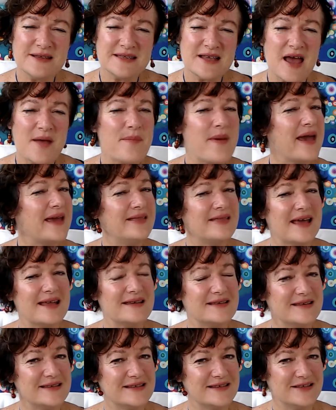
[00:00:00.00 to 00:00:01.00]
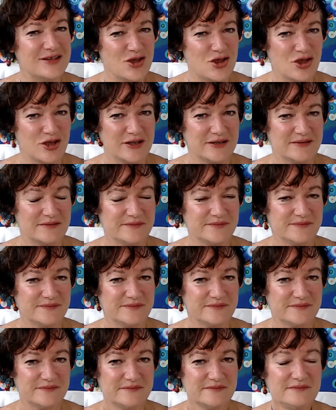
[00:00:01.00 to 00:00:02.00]
as I made that decision
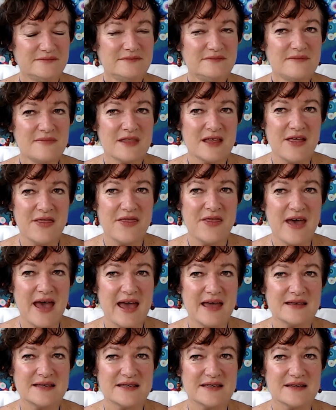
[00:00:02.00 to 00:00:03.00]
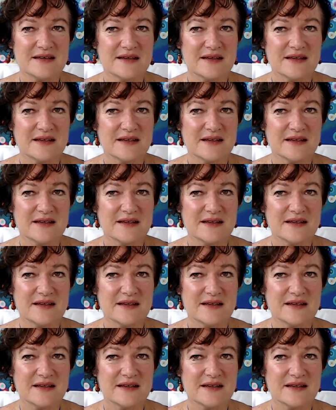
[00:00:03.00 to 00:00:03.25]
that,